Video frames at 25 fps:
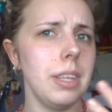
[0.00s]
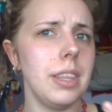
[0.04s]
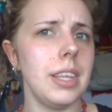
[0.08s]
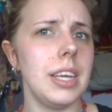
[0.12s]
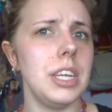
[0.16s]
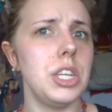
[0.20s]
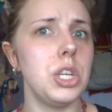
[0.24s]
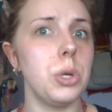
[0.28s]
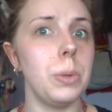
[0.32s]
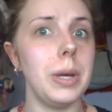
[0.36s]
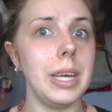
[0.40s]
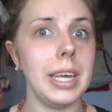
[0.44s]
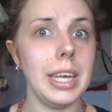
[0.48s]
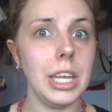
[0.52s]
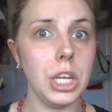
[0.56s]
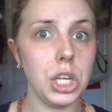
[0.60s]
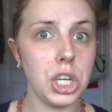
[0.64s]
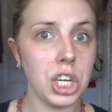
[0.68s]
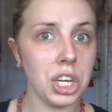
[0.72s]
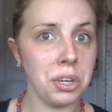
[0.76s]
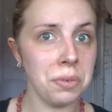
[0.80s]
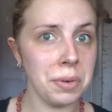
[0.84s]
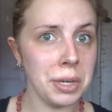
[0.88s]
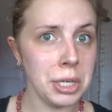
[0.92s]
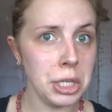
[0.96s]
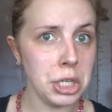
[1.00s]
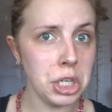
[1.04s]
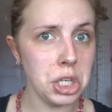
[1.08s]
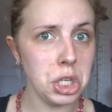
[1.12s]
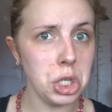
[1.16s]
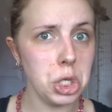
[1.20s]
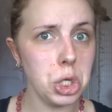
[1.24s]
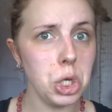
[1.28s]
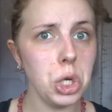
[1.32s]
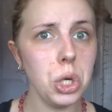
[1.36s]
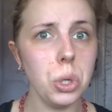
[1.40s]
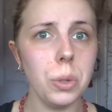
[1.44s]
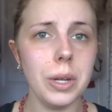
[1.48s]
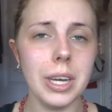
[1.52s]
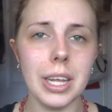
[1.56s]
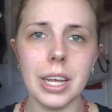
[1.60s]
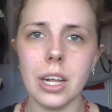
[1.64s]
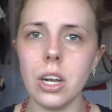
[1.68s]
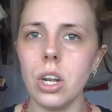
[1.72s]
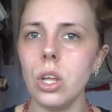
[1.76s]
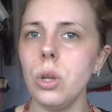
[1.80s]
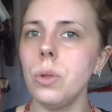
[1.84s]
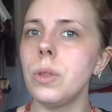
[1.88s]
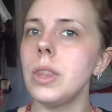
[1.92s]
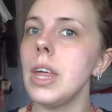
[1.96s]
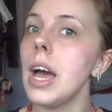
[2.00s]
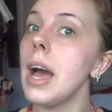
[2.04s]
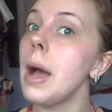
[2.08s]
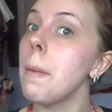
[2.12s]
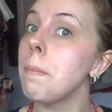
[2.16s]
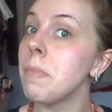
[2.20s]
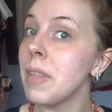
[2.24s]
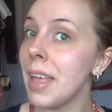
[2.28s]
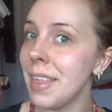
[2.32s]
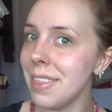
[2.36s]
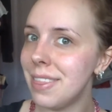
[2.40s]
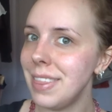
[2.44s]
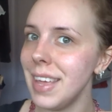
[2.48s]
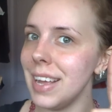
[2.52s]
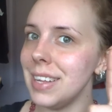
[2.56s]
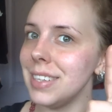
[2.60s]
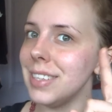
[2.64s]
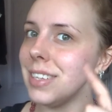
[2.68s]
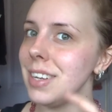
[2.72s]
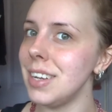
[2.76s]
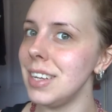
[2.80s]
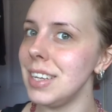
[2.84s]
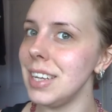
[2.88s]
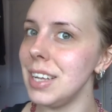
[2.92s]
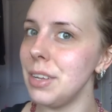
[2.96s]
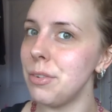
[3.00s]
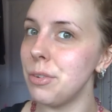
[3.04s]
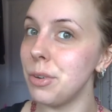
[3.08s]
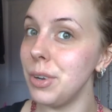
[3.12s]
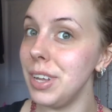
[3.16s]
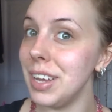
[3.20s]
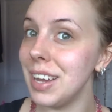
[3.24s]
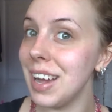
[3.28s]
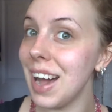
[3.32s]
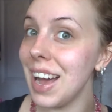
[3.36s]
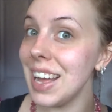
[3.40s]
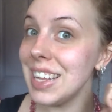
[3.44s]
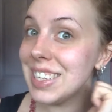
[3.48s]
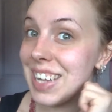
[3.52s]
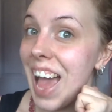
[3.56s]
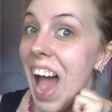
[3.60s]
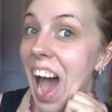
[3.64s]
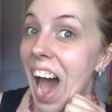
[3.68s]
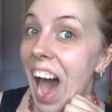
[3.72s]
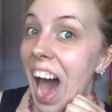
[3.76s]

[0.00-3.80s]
they do a Heat Generation 2 and include that, there's an idea for you guys.